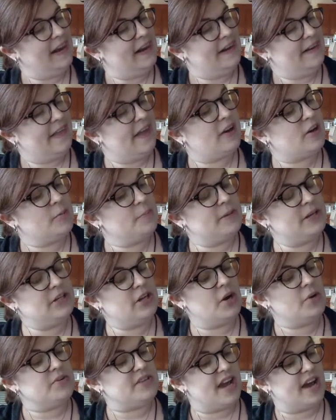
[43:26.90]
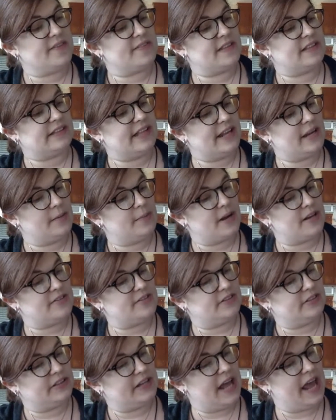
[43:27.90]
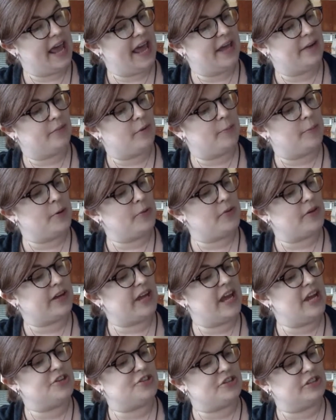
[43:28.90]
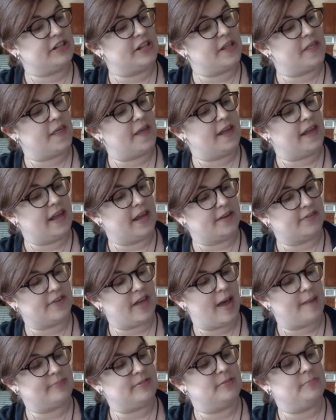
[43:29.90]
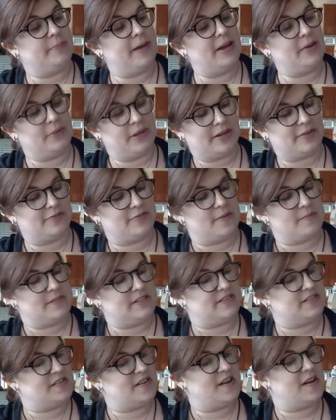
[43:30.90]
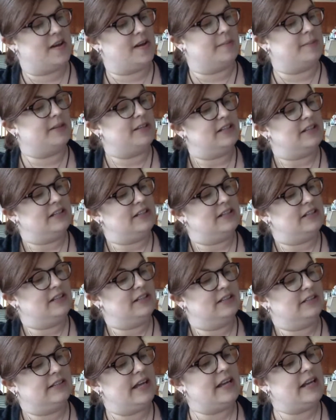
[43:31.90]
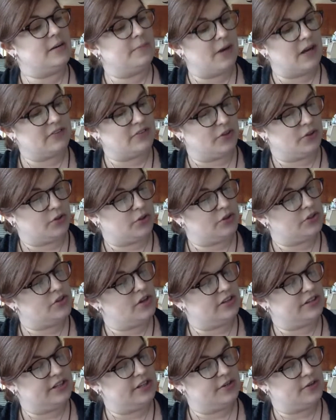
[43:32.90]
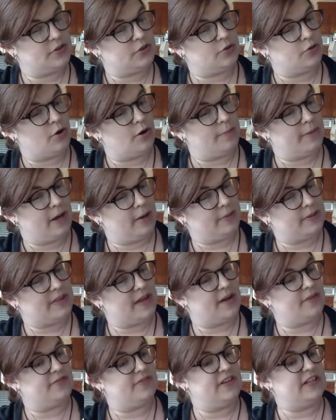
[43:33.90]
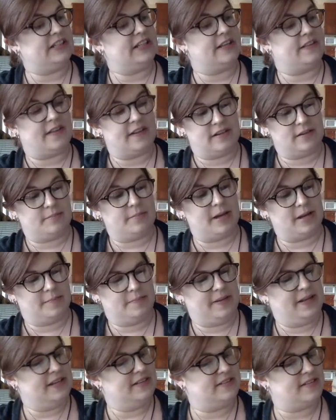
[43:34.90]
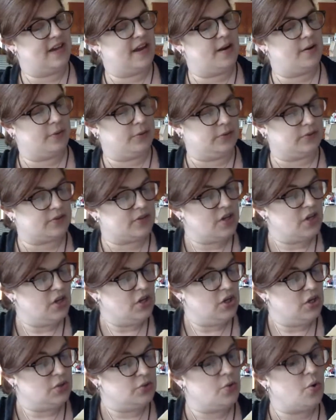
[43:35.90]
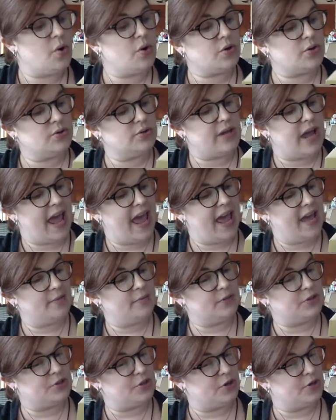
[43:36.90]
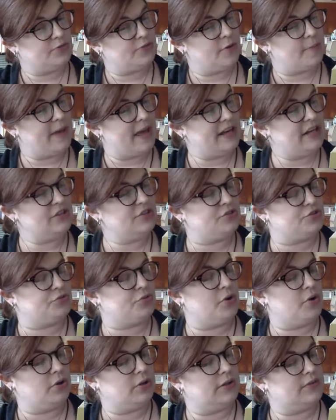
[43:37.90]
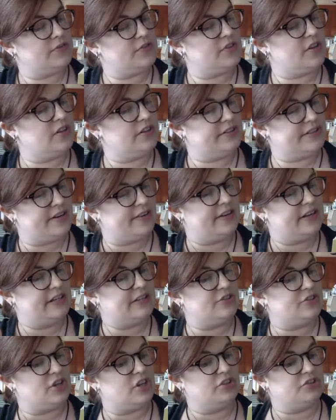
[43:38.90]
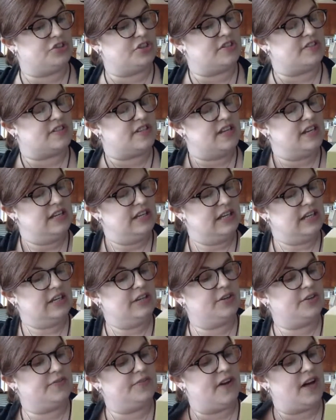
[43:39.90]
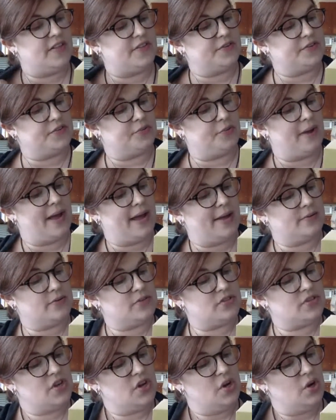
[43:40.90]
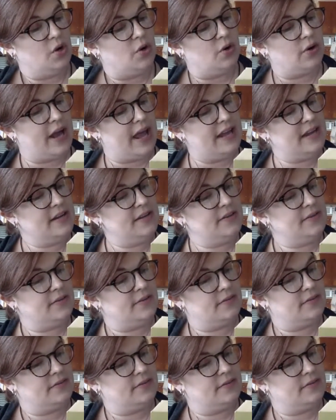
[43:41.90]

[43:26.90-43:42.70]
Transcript: There can be no doubt that Lady Russell and Anne were both occasionally thinking of Captain Benwick from this time. Lady Russell could not hear the doorbell without feeling that it might be his herald, nor could Anne return from any stroll of solitary indulgence in her father's grounds, or any...